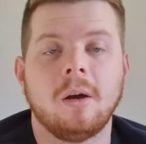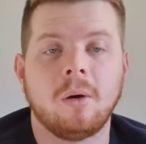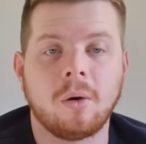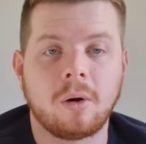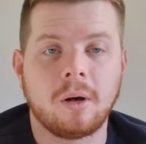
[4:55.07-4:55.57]

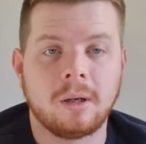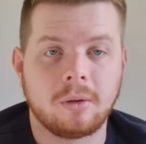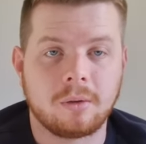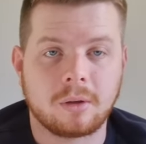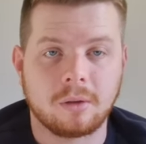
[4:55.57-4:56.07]
or in
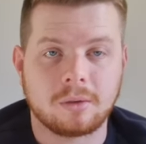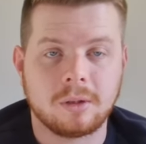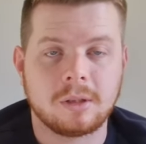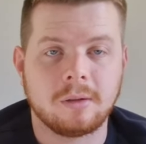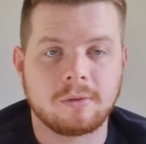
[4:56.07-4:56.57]
other
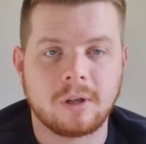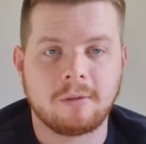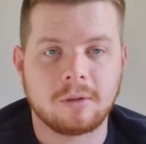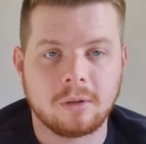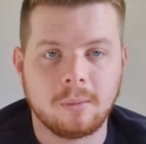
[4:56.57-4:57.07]
countries you've
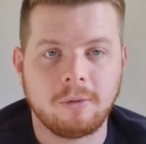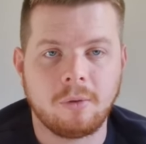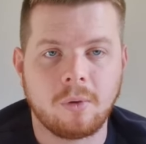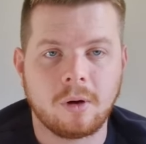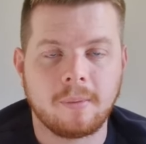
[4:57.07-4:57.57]
travelled to
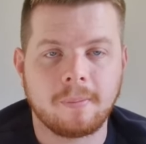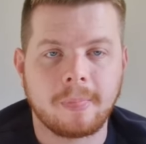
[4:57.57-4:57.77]
before.